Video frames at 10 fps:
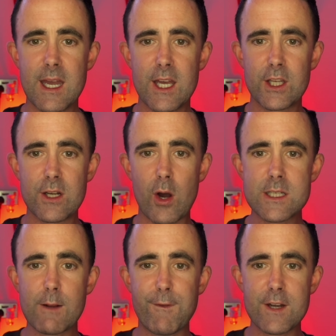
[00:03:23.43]

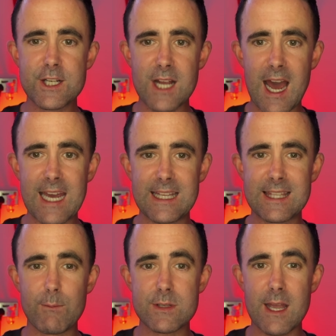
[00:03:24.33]
United finished 8th.
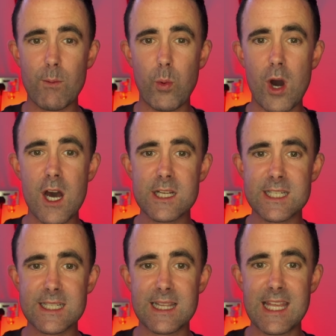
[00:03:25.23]
It was their worst
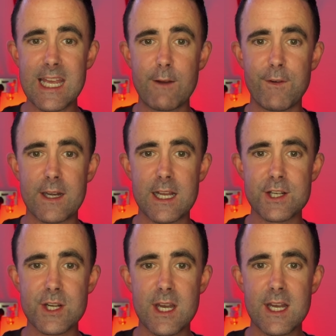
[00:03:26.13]
league
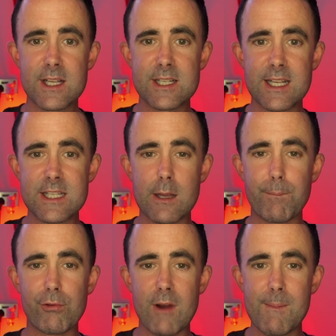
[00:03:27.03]
finish since the
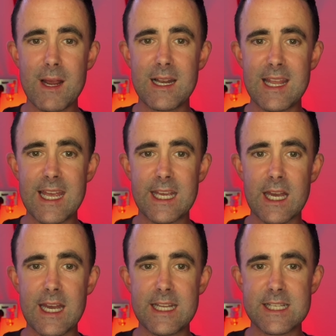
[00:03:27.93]
Premier League
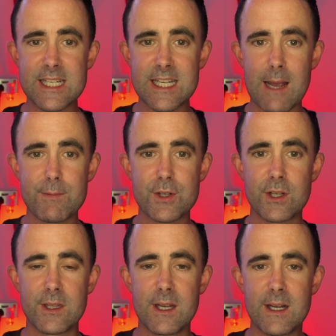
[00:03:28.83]

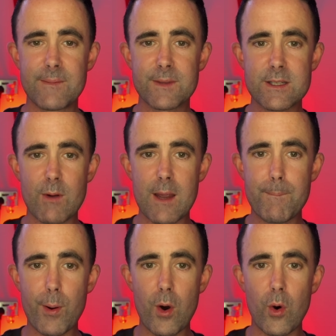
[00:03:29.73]
inception. So a
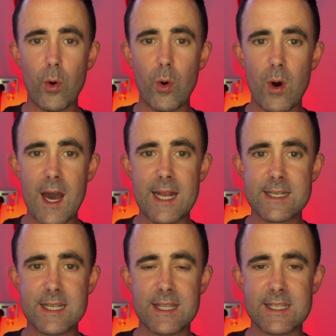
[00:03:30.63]
poor end
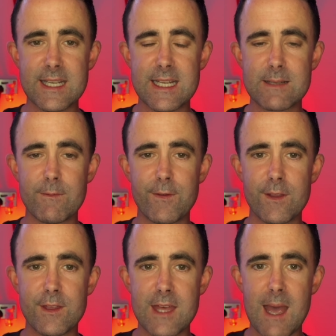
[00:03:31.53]
to the season for
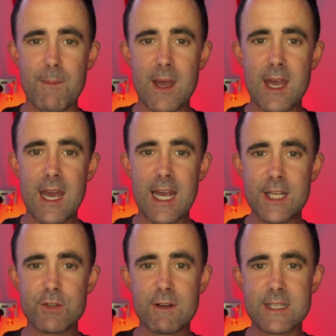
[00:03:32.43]
them.
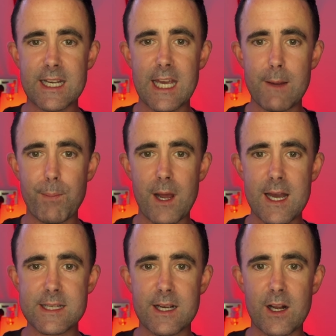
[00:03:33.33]
Injuries to key
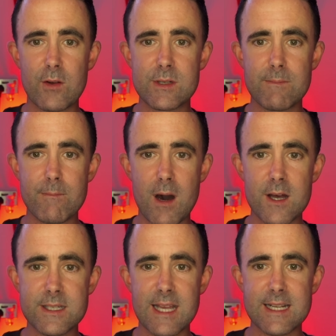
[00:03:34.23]
players, including
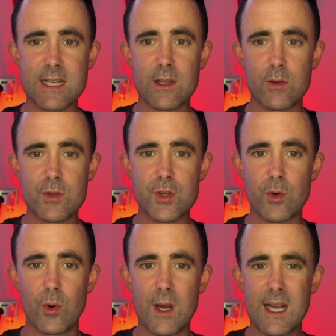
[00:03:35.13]
Martinez and Luke
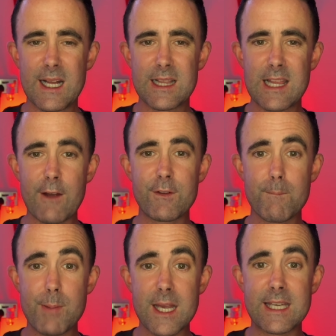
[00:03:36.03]
Shaw, left
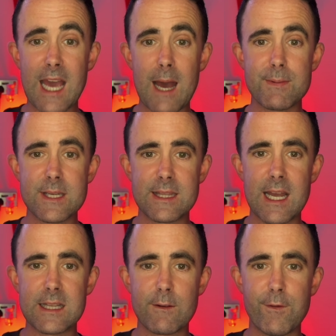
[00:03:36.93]
big gaps in
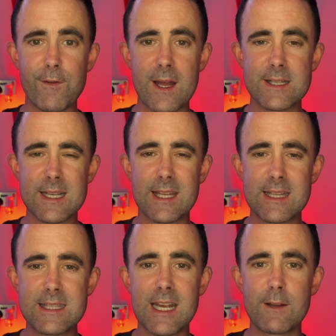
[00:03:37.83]
their defence, and they
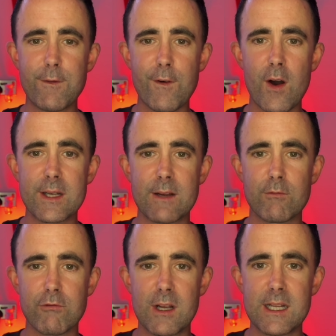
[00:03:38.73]
did find it
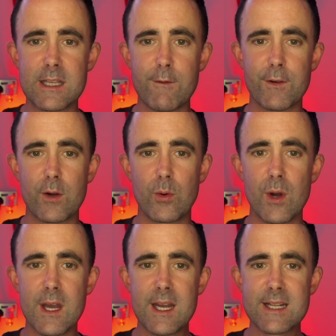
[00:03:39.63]
really difficult
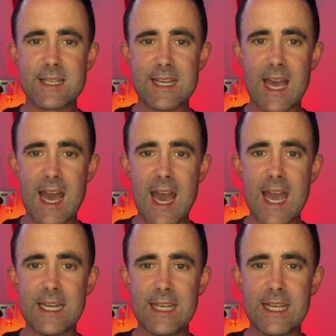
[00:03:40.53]
to get
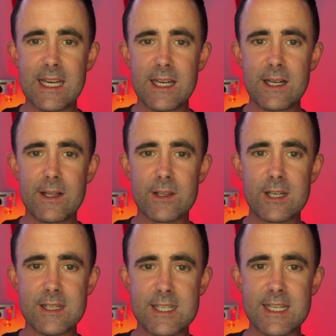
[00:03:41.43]
any
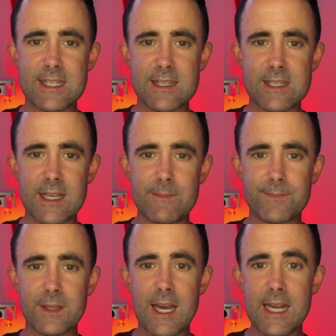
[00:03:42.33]
consistency.
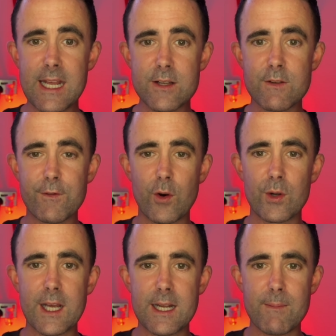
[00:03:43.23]
Ineos have gone
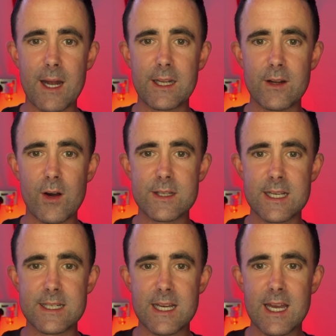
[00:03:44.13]
in at Man
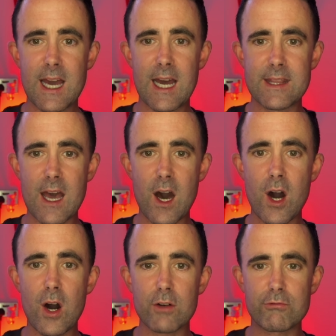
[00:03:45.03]
United, and there
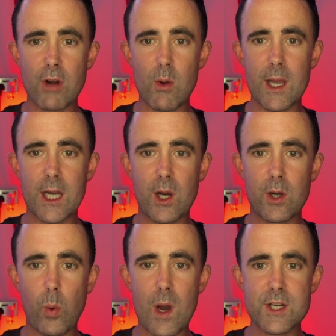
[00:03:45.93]
are growing
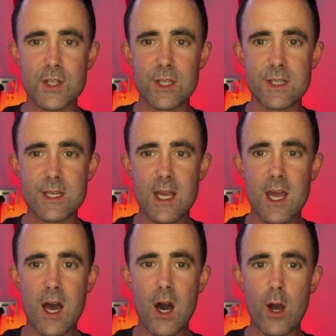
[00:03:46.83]
questions
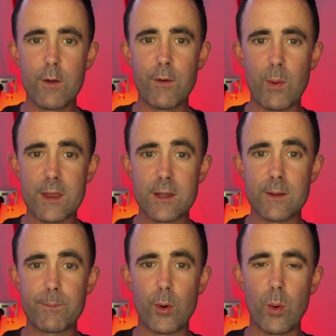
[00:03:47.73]
over whether the
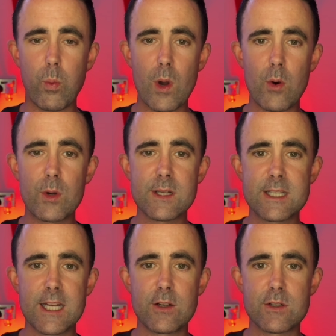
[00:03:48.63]
board will
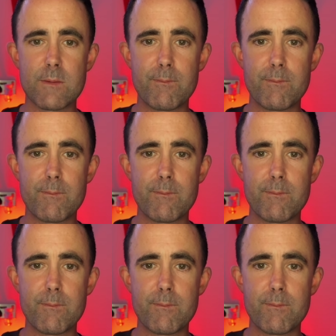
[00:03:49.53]
continue to